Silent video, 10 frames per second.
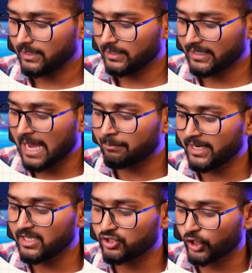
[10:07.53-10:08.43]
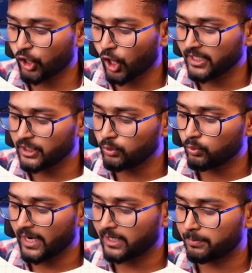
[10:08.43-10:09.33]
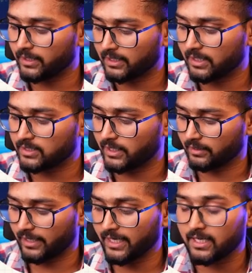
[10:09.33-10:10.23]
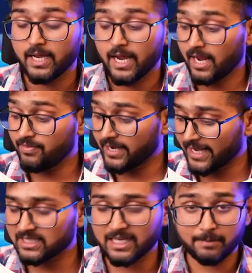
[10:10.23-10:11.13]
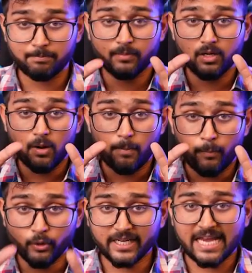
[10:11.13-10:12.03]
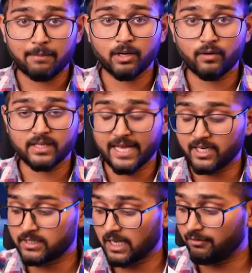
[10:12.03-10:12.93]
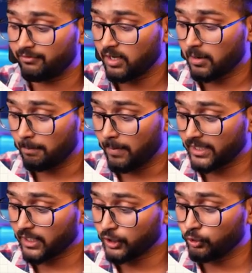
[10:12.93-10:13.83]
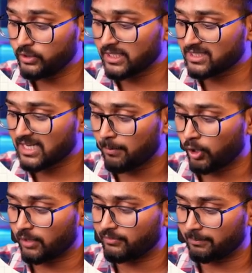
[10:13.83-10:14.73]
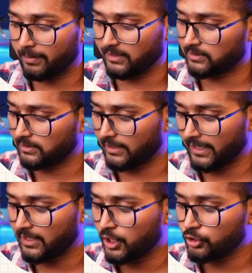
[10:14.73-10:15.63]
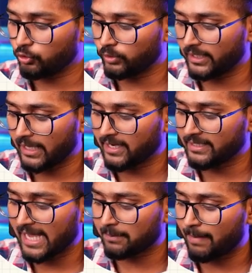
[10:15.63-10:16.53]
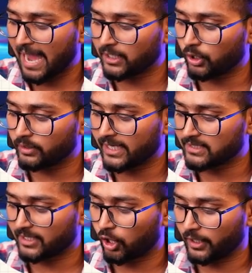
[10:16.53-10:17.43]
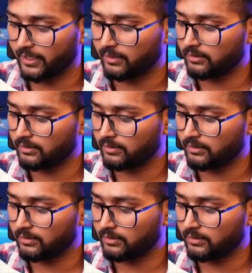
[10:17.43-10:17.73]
The camera is recording you at a particular scene, right? In the next clip, put the camera over there itself, but you just come out of that place, right? So that entire background gets recorded.